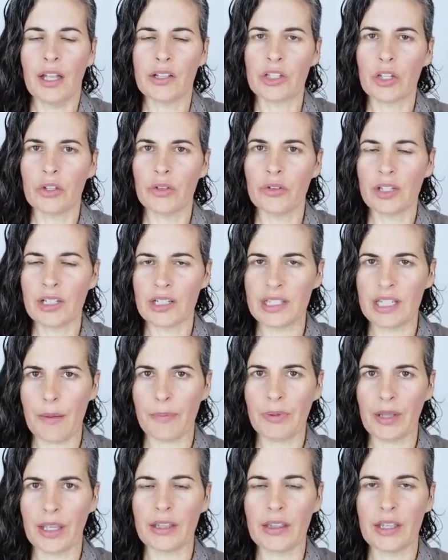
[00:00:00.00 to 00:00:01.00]
And so you can
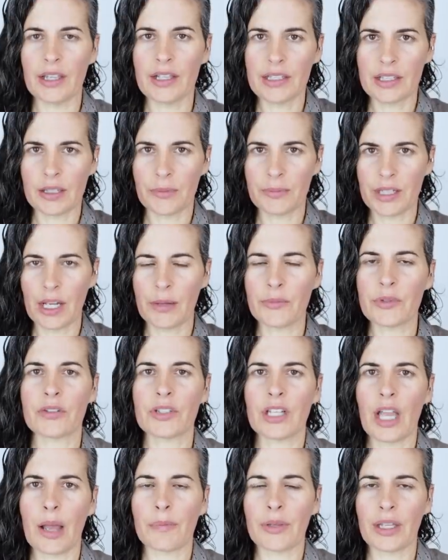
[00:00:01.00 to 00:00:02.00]
tap like this. Sometimes
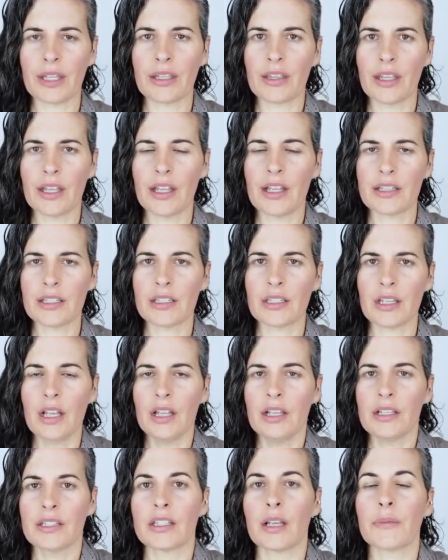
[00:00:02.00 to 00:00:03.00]
you tap like this.
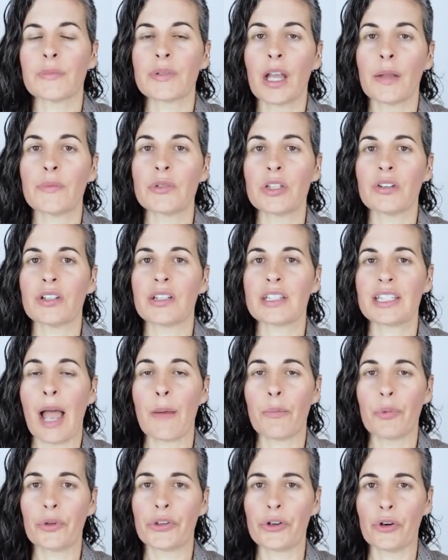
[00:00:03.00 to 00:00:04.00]
Sometimes you can
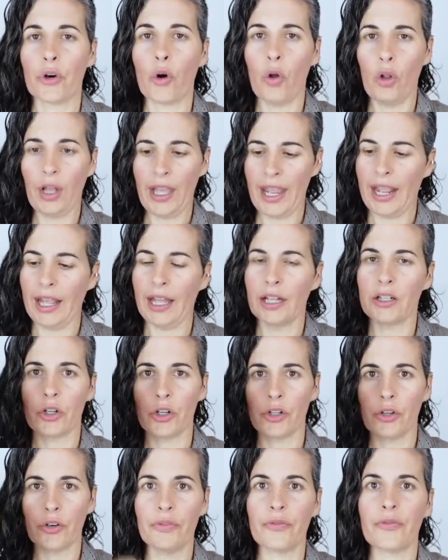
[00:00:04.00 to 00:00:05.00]
tap with your whole hand
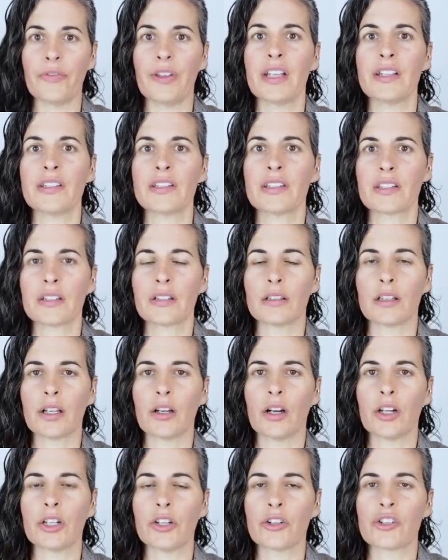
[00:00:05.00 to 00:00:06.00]
or your fist,
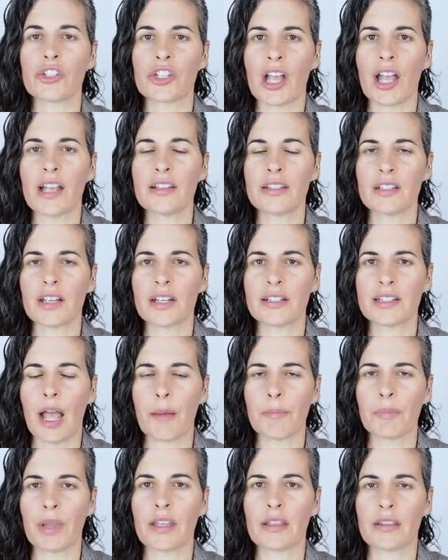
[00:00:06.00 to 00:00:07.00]
like on your chest. I
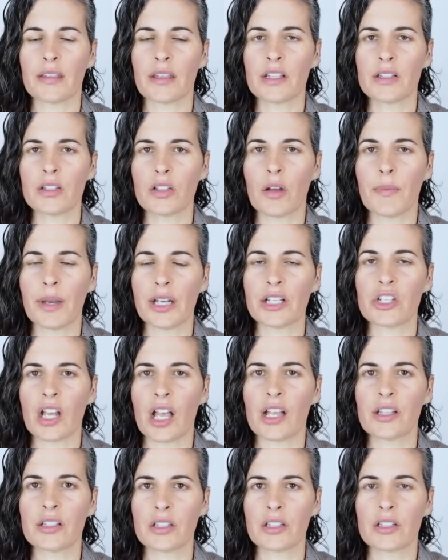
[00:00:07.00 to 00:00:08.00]
tap like this on my
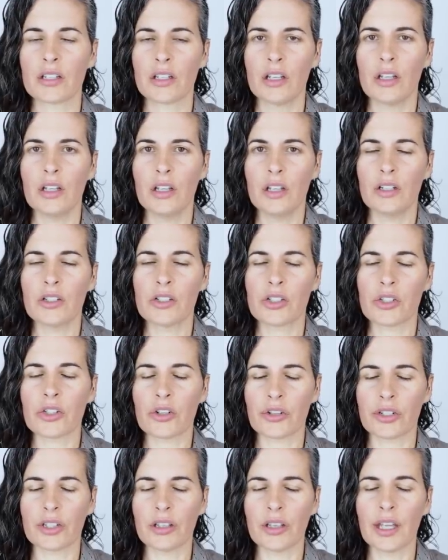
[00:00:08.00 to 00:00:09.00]
chest to
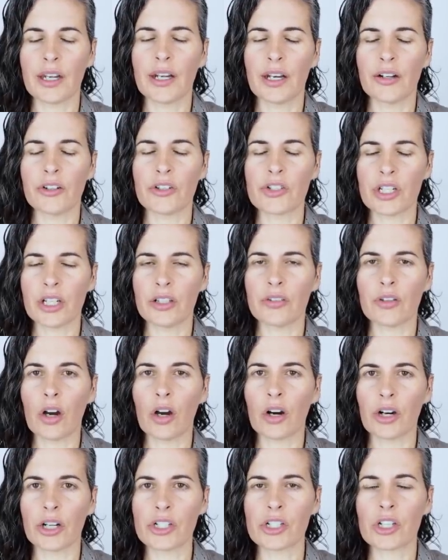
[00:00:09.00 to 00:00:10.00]
circulate energy in the
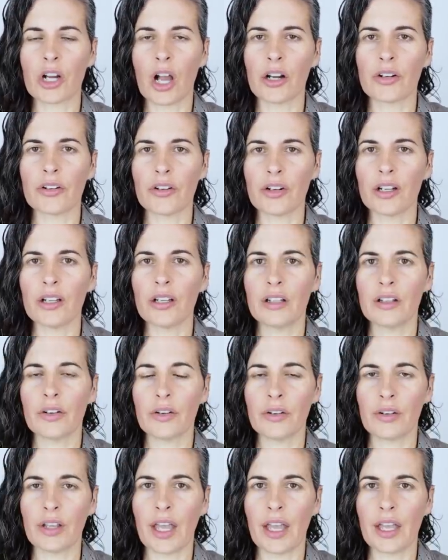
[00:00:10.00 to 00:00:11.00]
heart chakra.
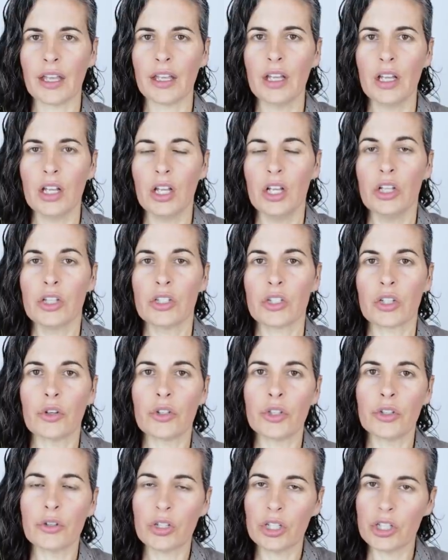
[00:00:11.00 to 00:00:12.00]
Okay.
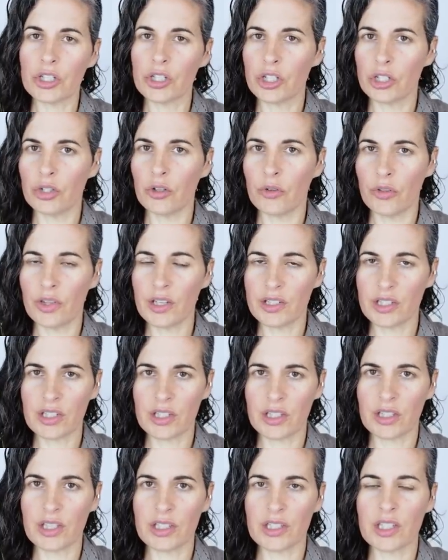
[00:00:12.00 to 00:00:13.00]
So you can do, this
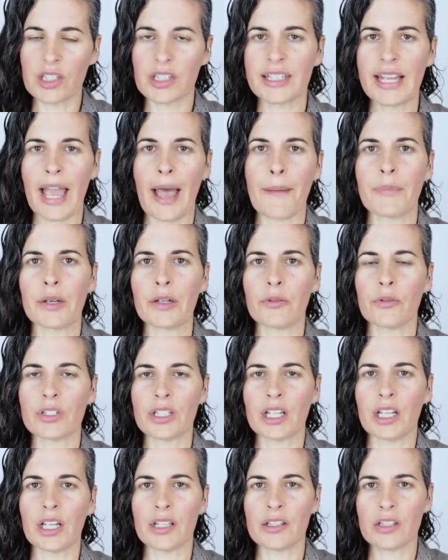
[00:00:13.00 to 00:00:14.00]
is, this is tapping
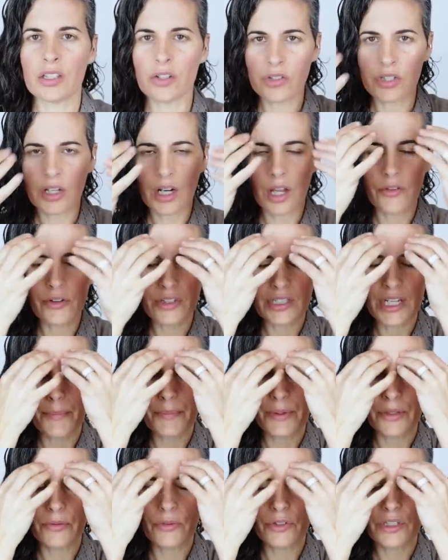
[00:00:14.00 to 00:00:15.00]
routines. There's another
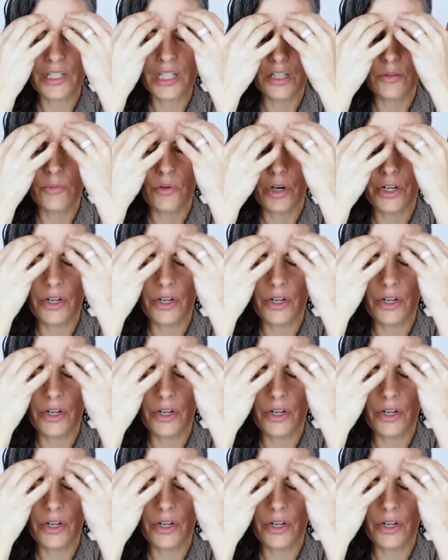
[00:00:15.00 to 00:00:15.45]
tapping routine